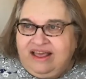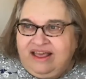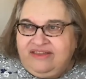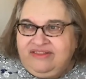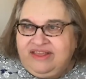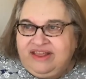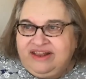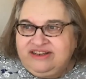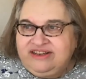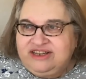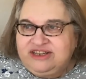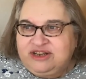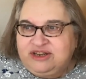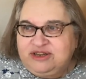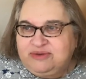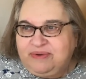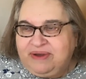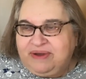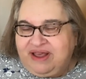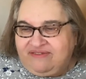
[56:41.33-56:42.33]
And then just
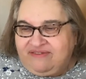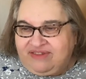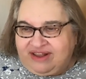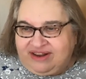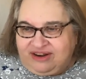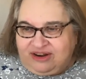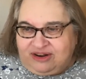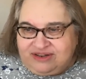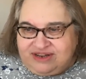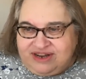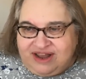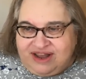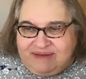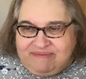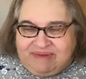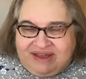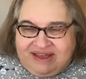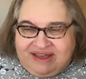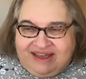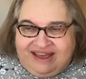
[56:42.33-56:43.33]
because we have like no time,